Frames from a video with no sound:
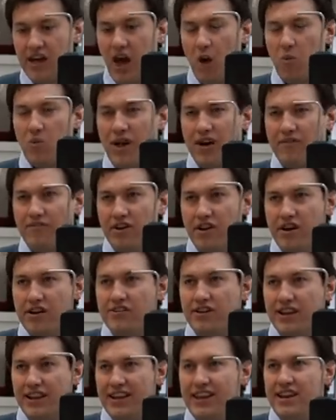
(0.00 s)
and we have a
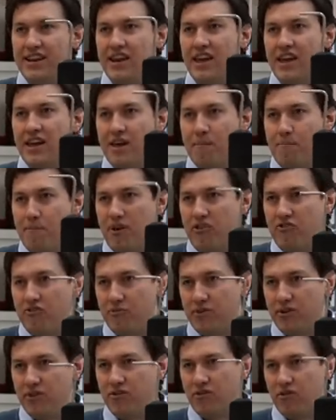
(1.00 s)
nice clean
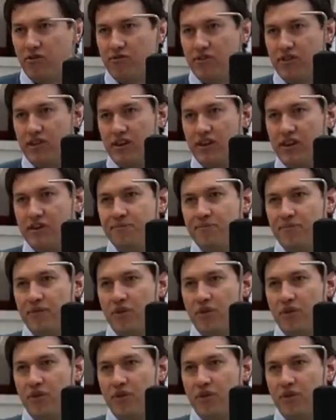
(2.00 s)
measurement of the